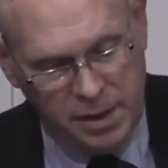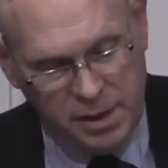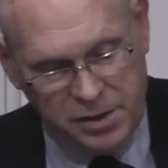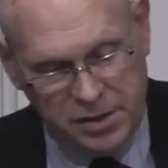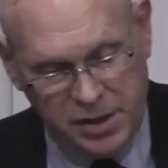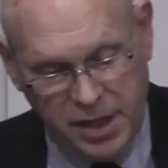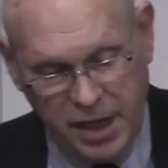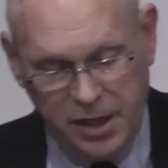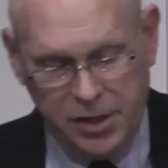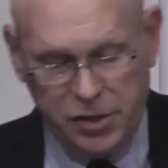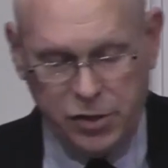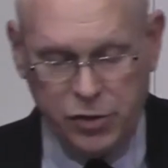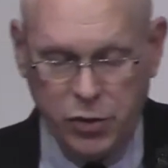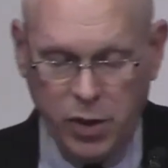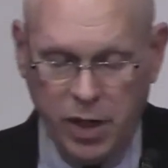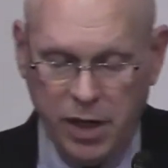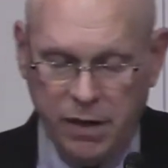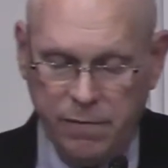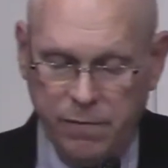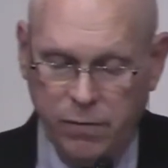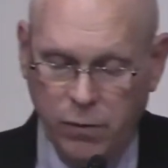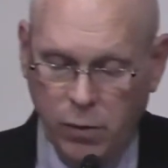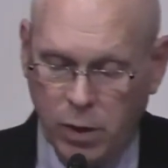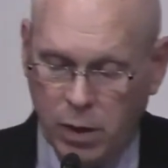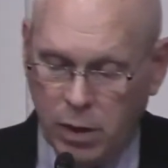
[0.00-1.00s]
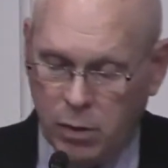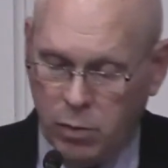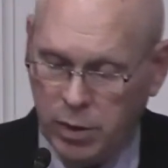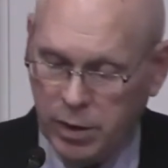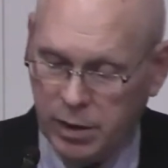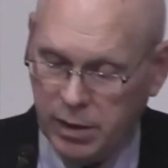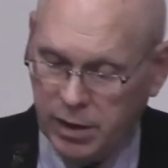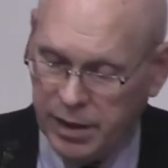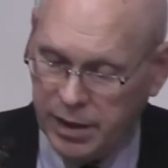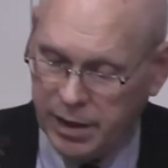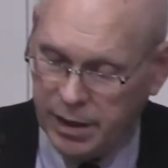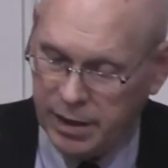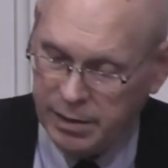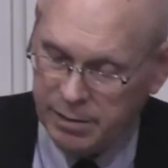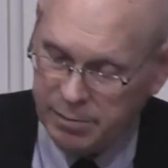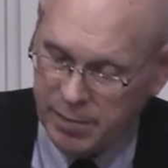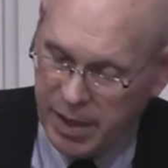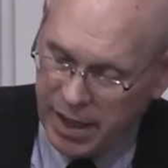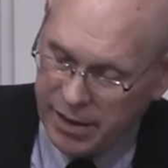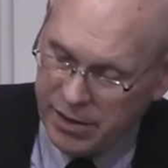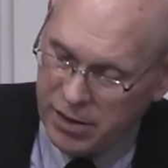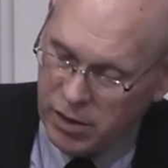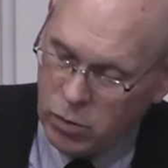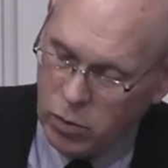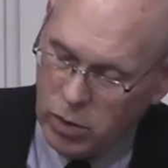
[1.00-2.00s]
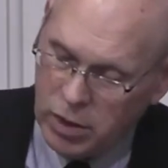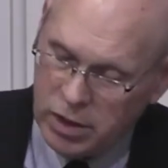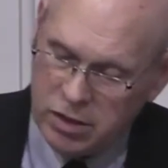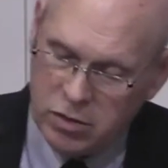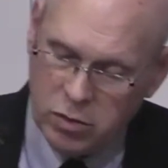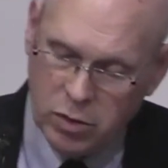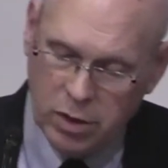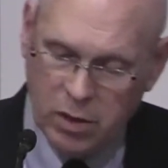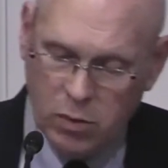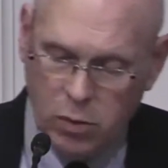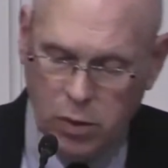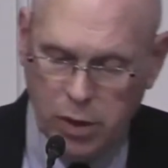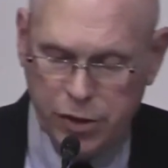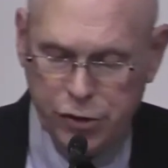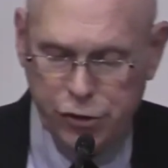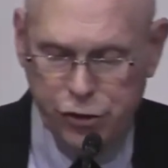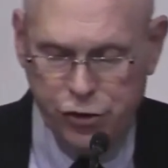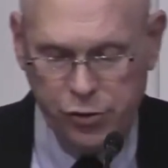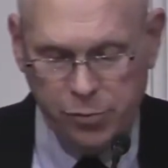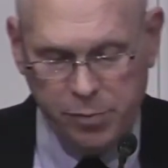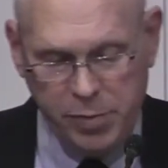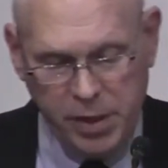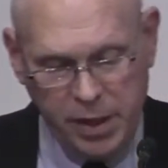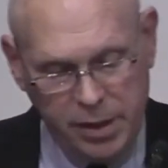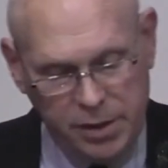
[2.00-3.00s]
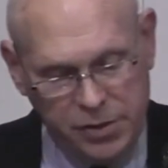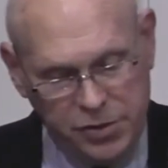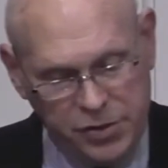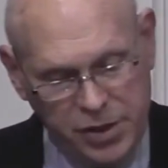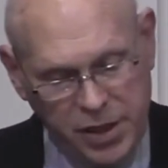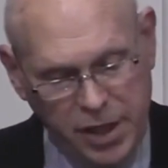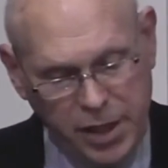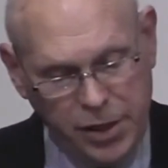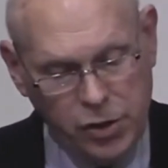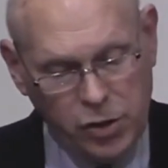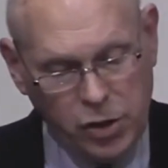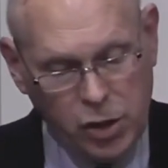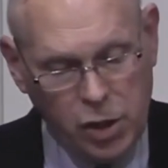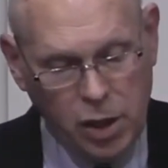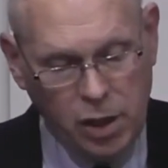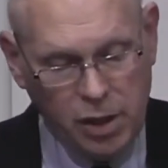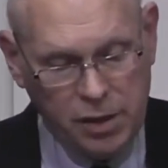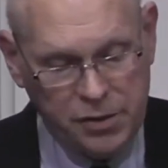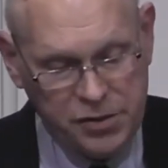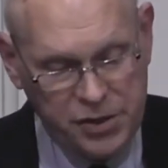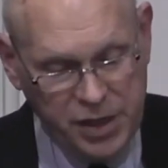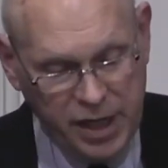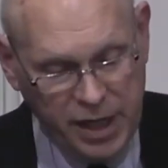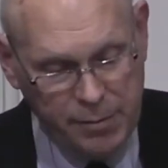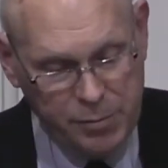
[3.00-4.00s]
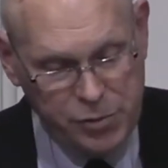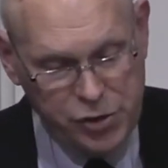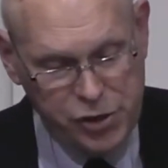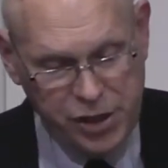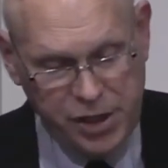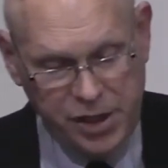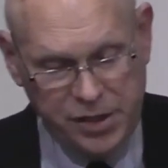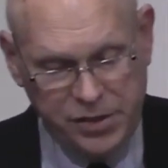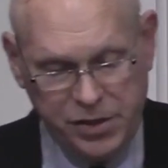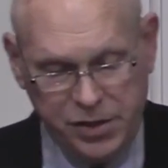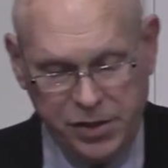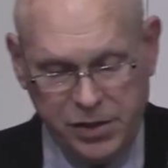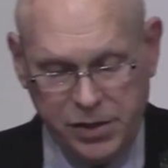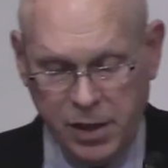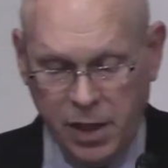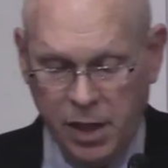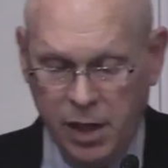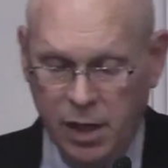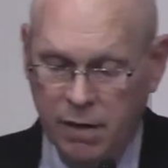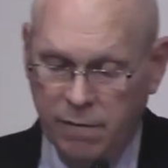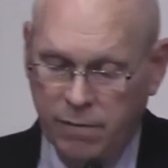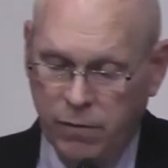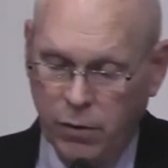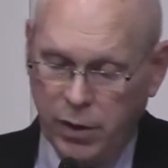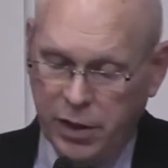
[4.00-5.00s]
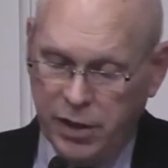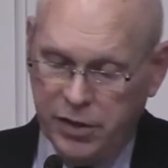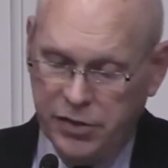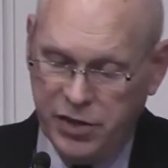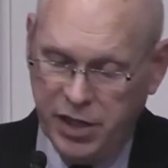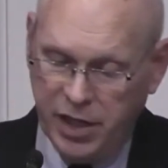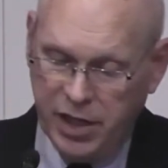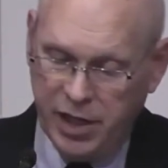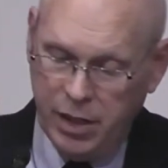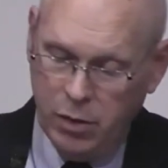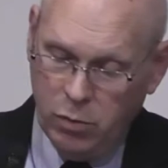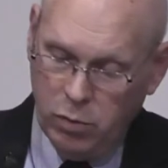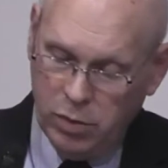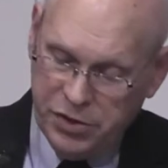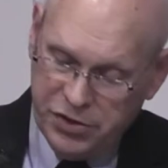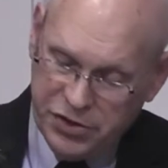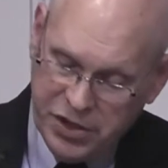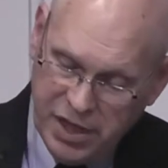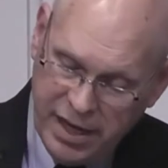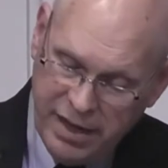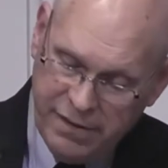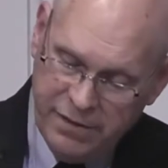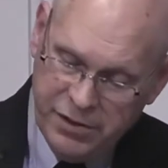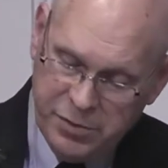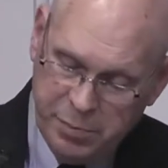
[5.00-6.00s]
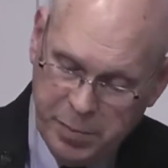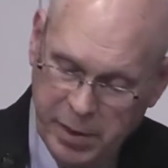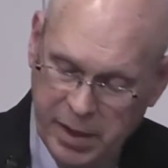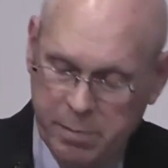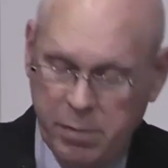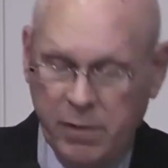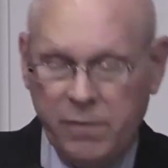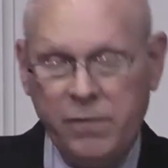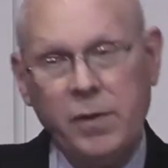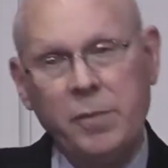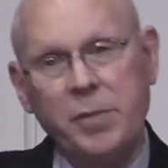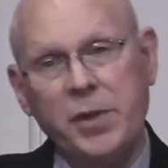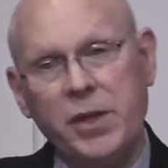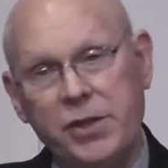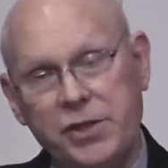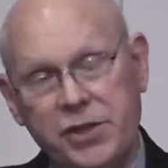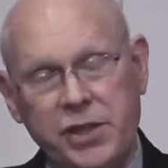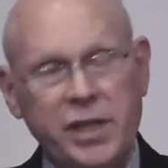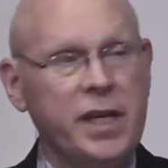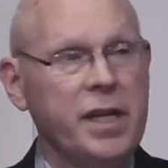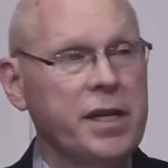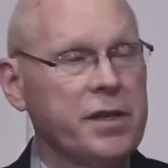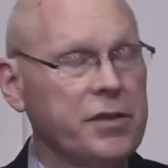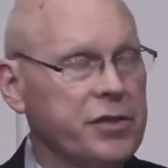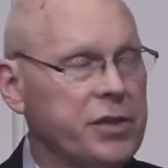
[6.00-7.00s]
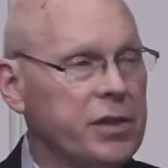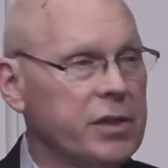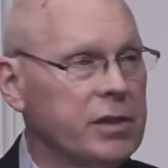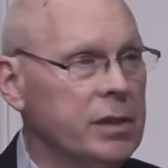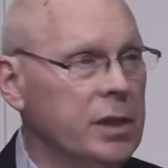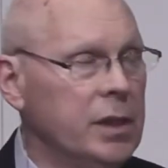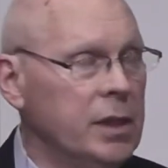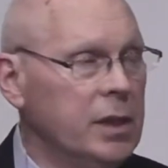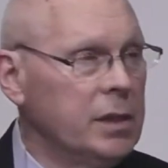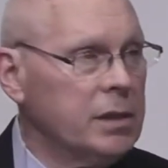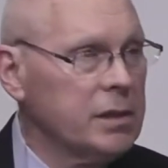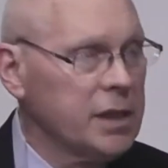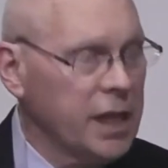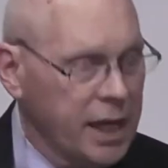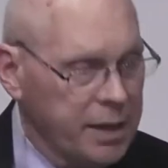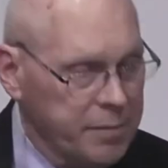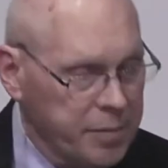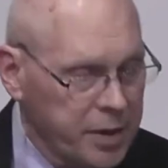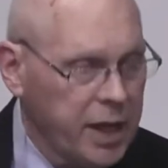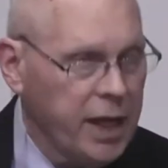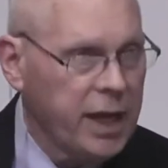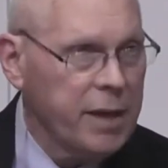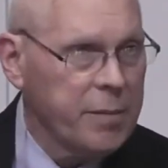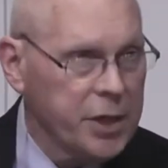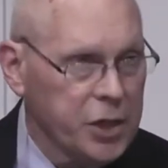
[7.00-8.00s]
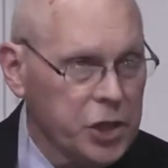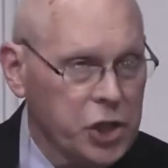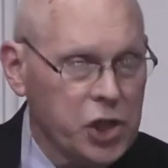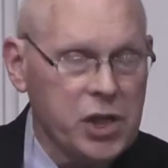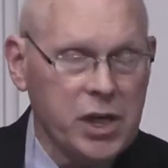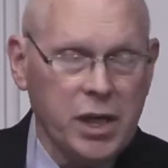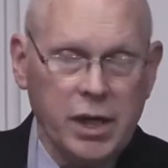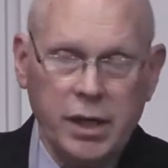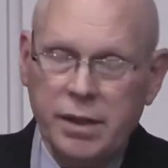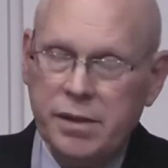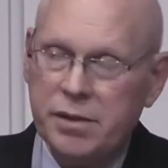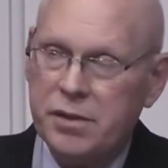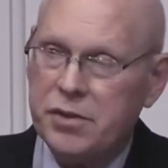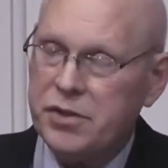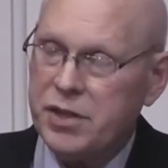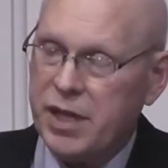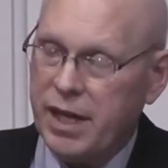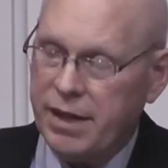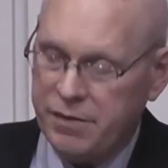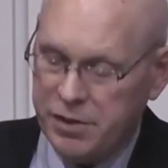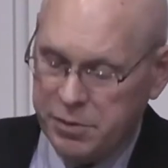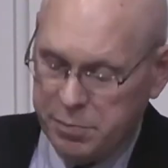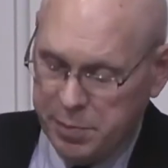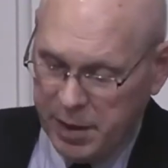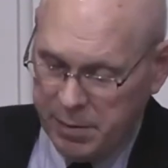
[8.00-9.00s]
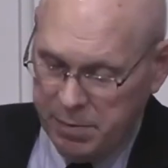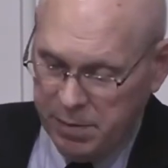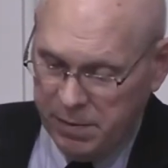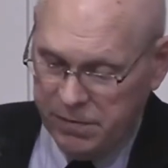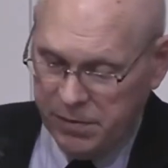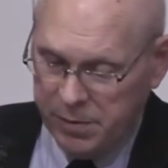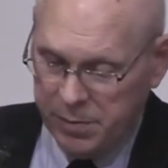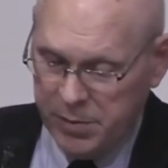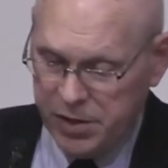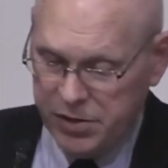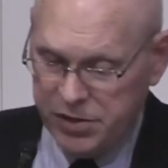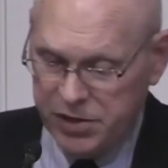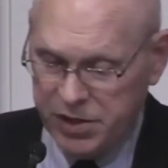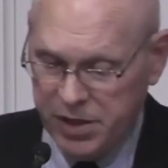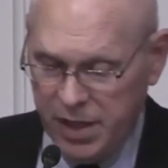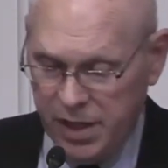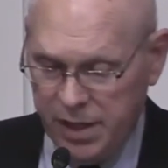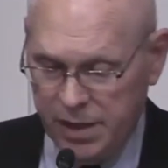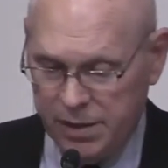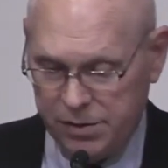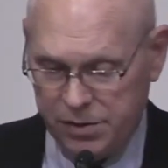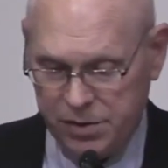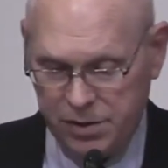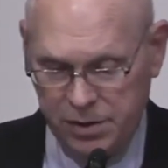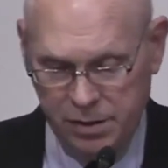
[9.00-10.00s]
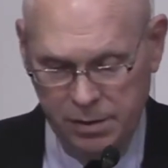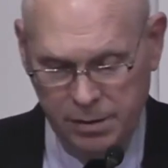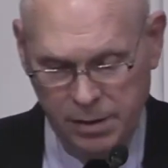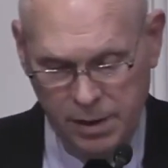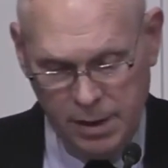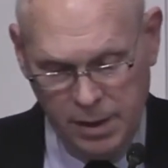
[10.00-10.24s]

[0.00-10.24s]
states straightforwardly, Matthew 1:21, "She'll bear a son; you'll call his name Jesus, for it is he who will save his people from their sins." So God came incarnate to save his people from their sins.